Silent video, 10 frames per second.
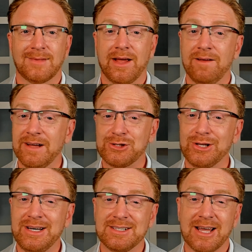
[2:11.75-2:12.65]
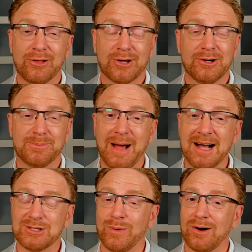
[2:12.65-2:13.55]
Eventually, his health goes
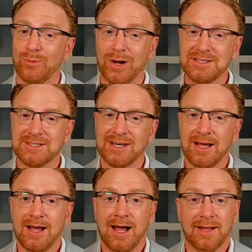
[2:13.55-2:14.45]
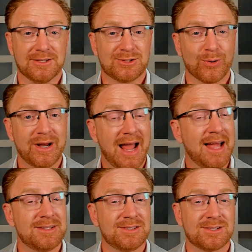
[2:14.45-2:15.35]
back to where it was, and the story
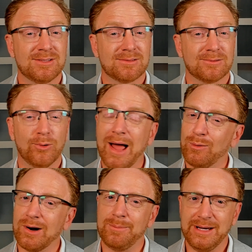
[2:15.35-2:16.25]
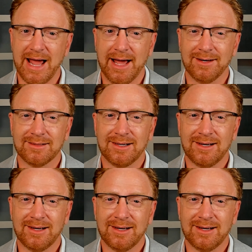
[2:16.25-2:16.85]
ends right where it began,